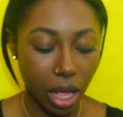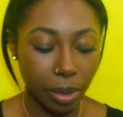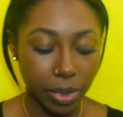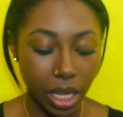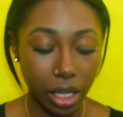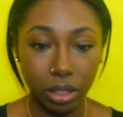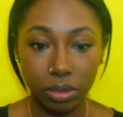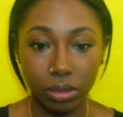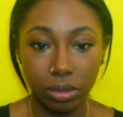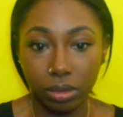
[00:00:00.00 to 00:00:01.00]
I'm like,
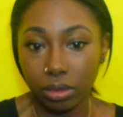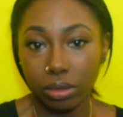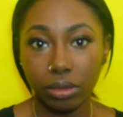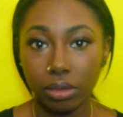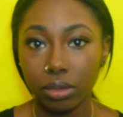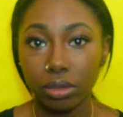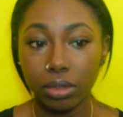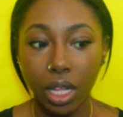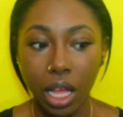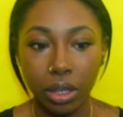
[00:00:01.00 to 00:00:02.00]

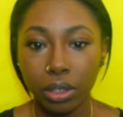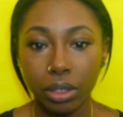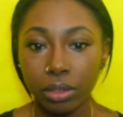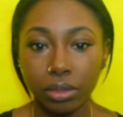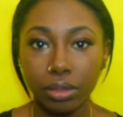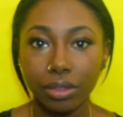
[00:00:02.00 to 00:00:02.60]
I don't know.